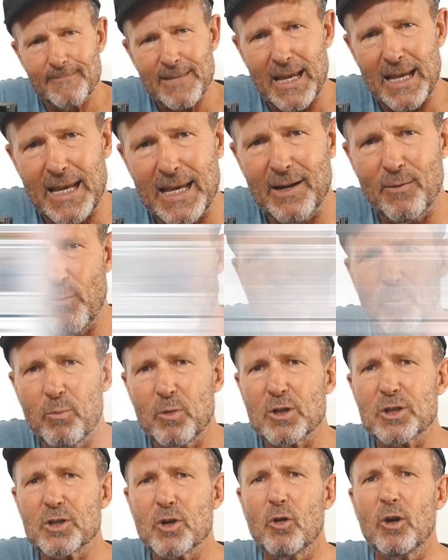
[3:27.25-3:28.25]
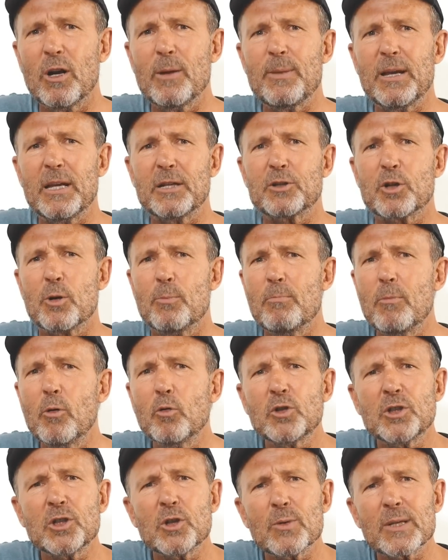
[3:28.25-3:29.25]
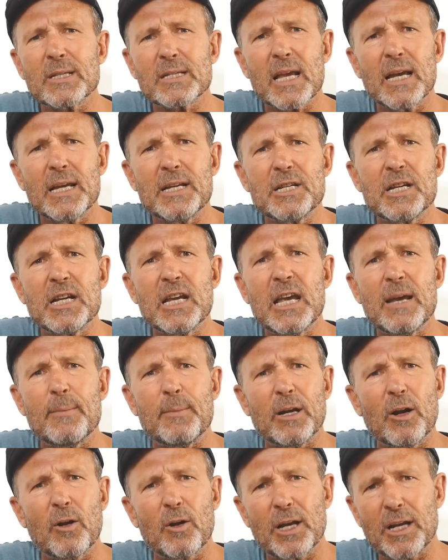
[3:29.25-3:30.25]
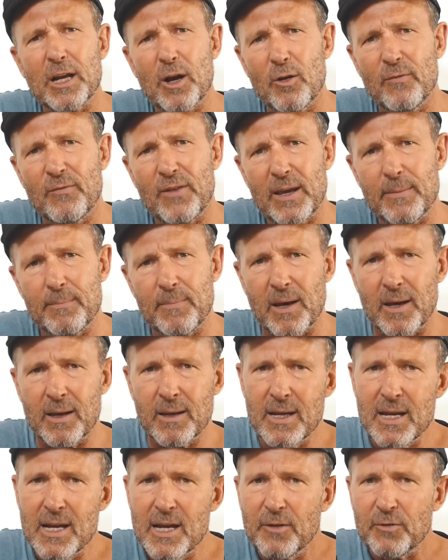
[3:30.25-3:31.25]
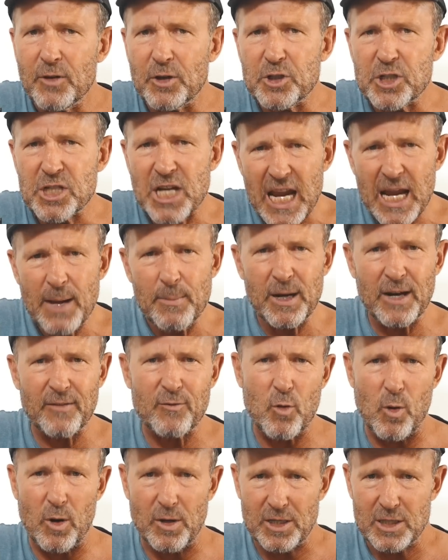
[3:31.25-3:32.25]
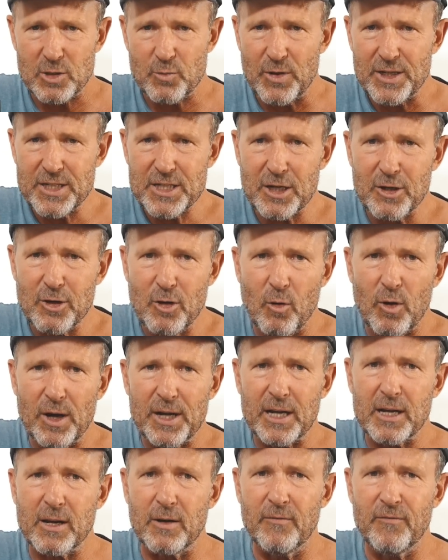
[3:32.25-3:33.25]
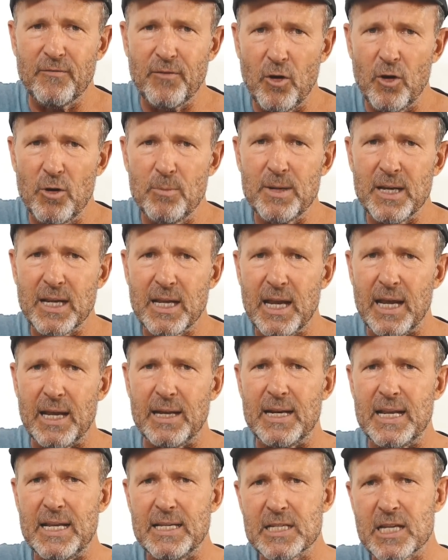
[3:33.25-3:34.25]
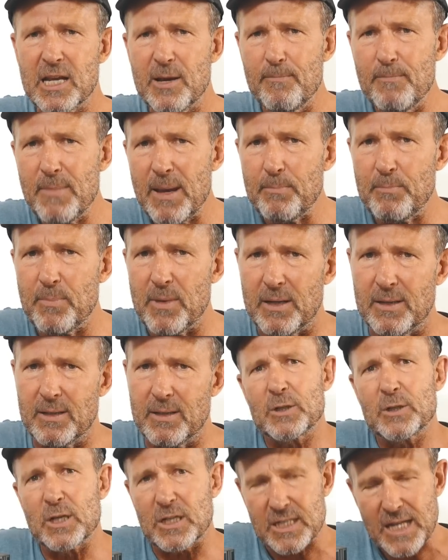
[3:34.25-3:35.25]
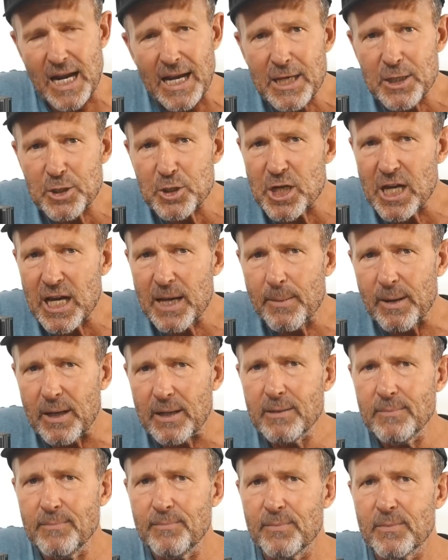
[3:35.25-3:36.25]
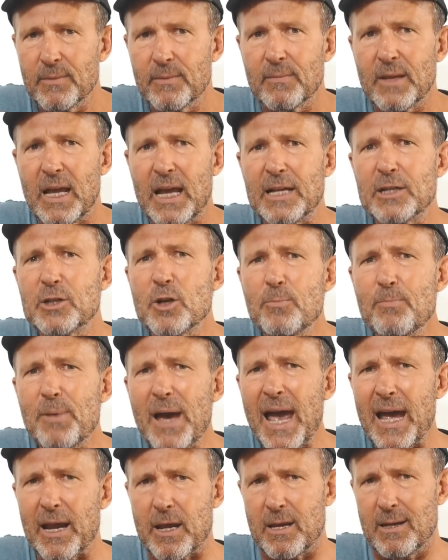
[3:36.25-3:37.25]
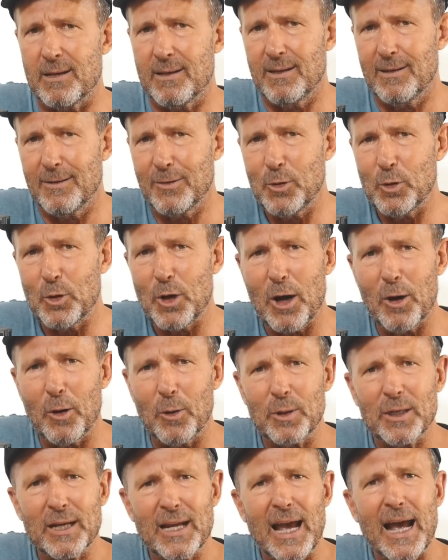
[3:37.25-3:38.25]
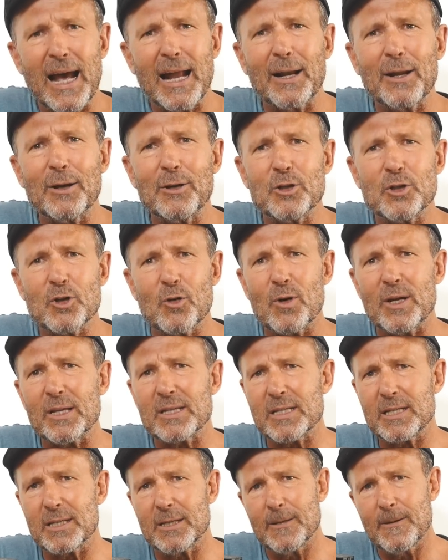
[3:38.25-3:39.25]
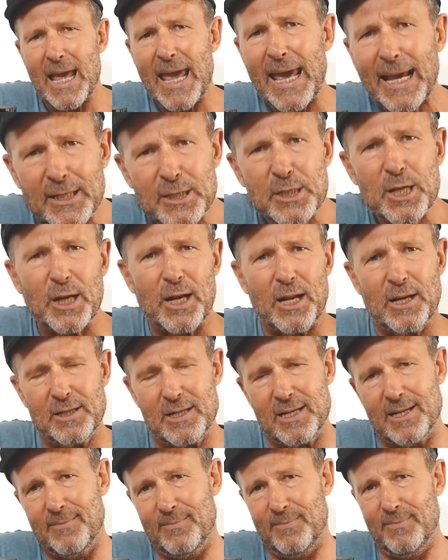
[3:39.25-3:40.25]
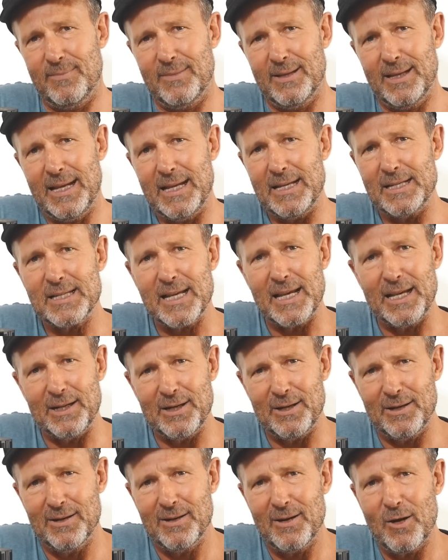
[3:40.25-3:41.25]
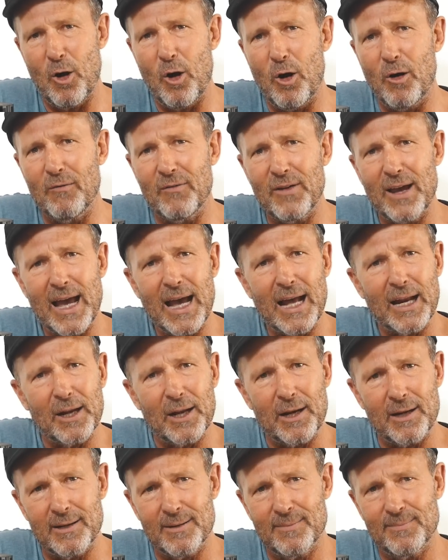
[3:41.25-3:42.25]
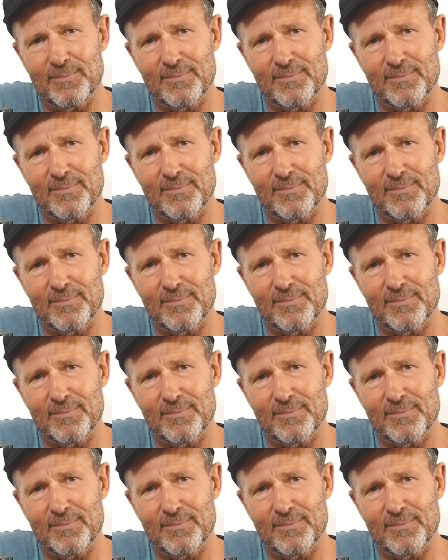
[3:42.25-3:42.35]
Ahead of what will surely be a tumultuous AGM in early November, the chairman of Qantas, Richard Goyder, confirmed again his commitment stay as chairman and to back good old Alan Joyce. Excellent, he said of Alan.